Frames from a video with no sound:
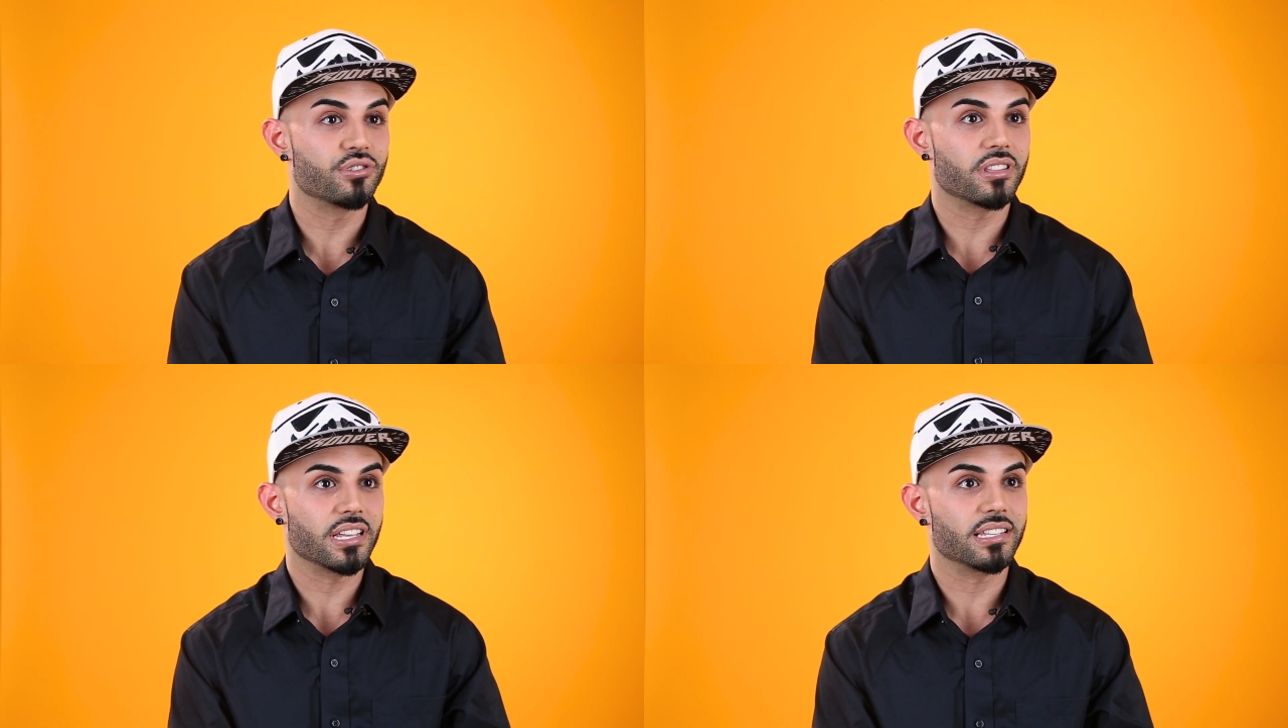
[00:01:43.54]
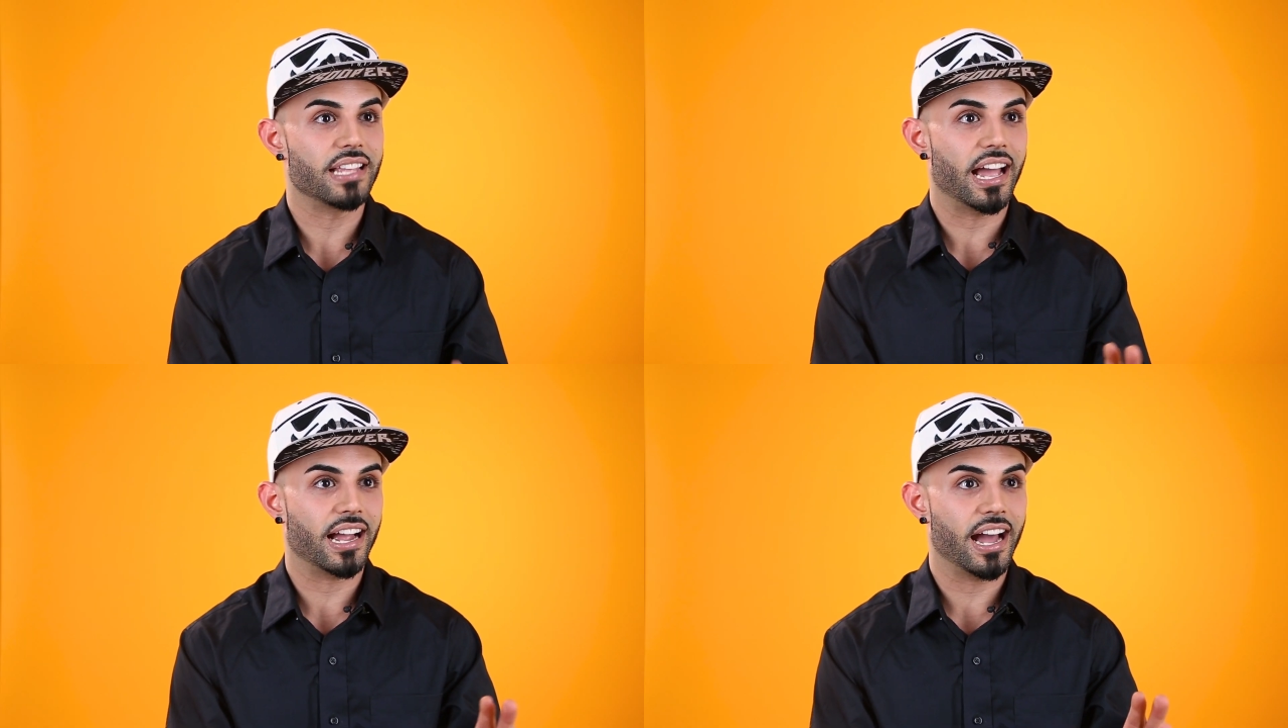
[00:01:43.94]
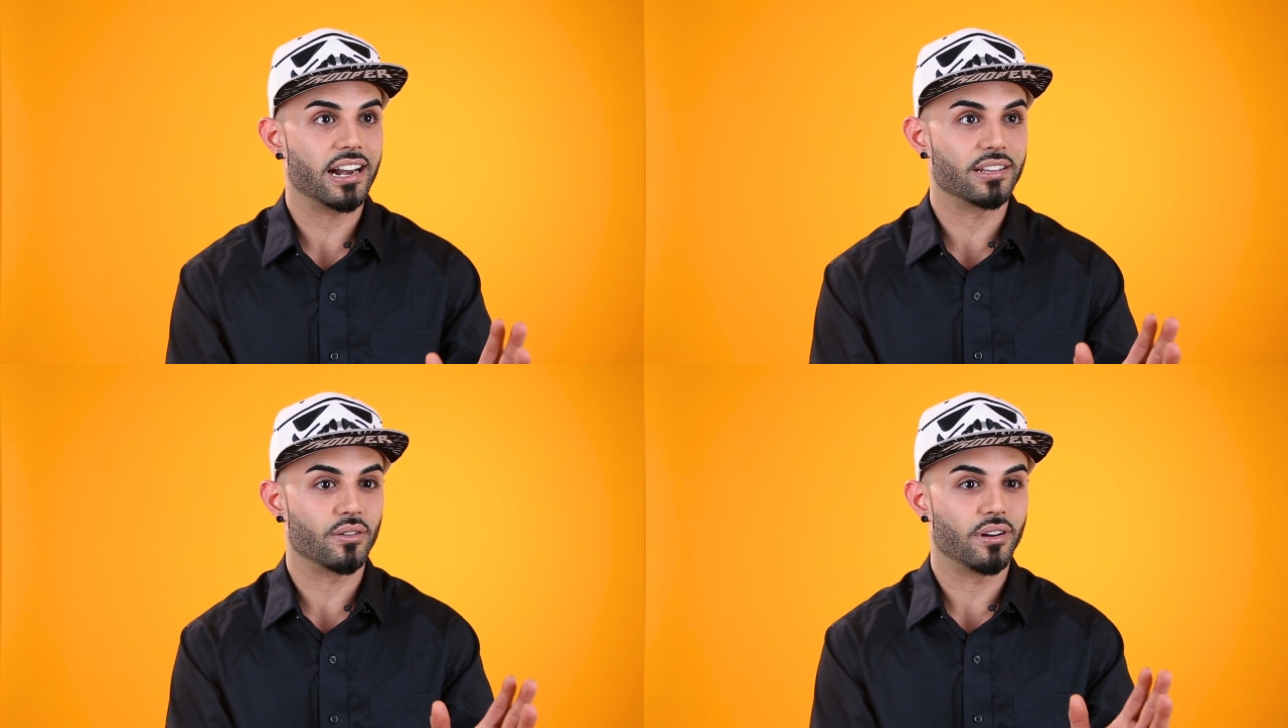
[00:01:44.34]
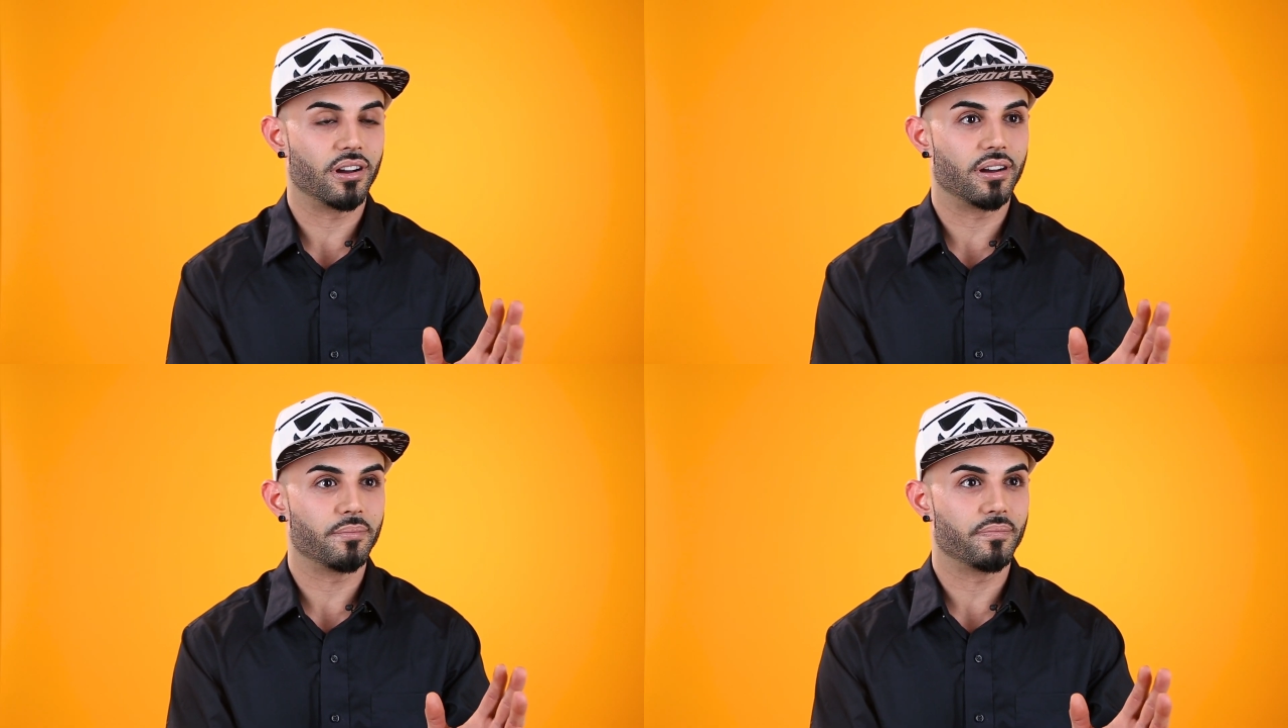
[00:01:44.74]
those are things that kind
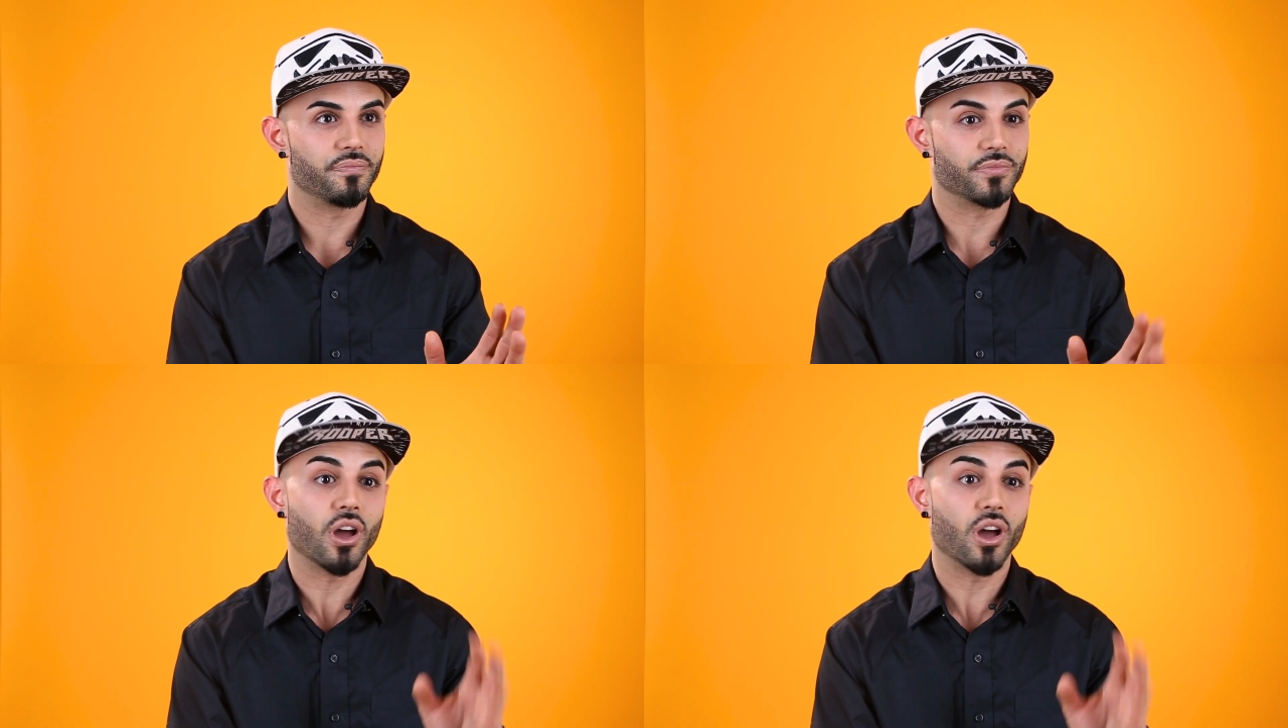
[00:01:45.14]
of